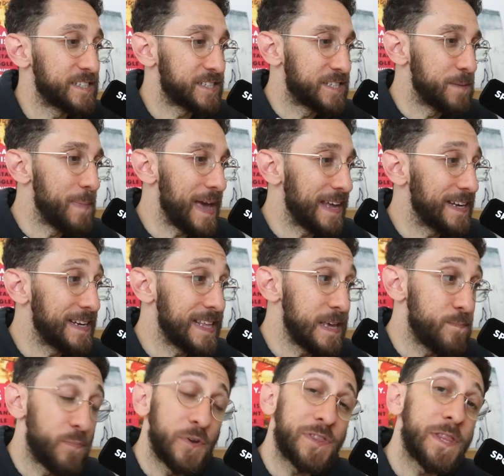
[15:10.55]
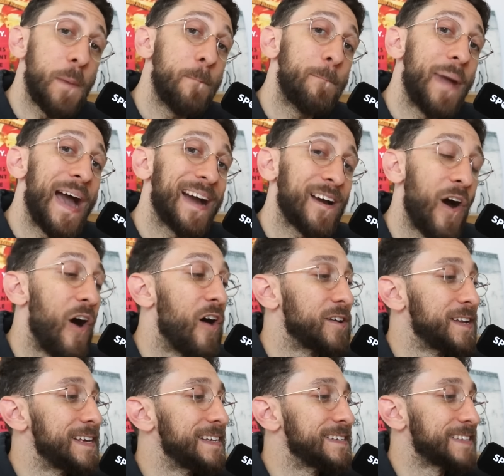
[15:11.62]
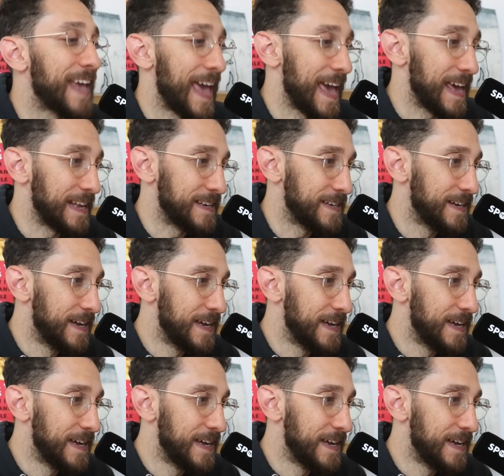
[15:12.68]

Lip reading: demanded he put them back on his head